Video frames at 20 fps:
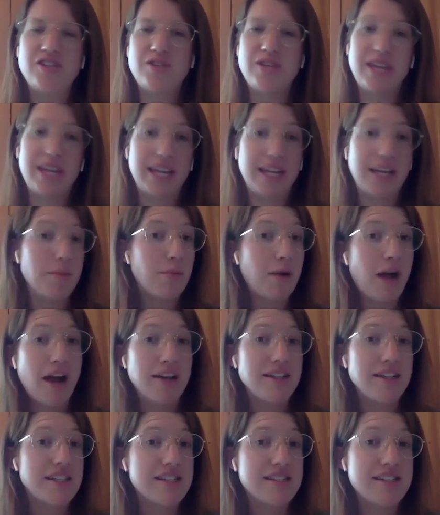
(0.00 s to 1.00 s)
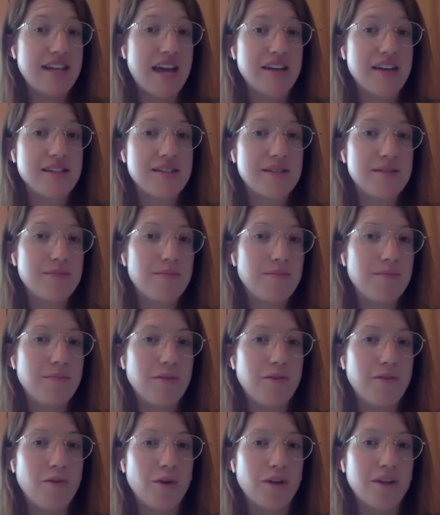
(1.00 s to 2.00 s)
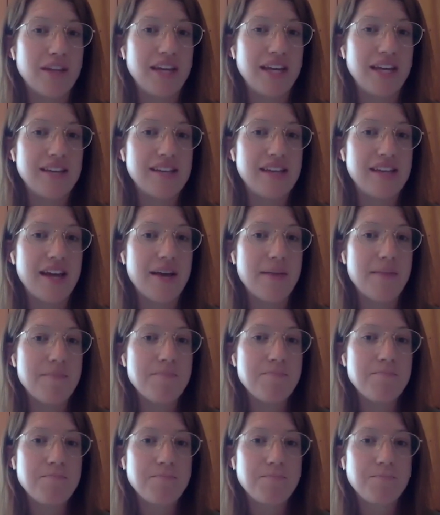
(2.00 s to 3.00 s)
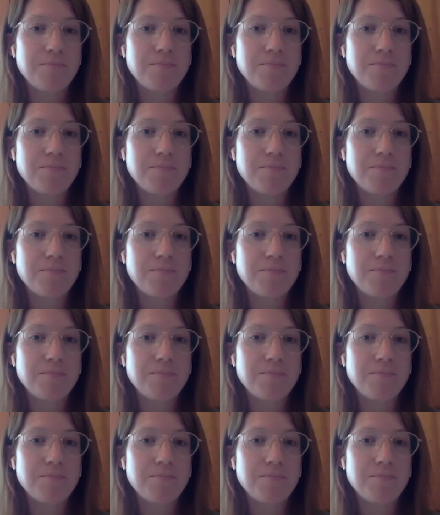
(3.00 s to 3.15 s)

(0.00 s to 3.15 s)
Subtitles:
did you take any practice tests before the exam?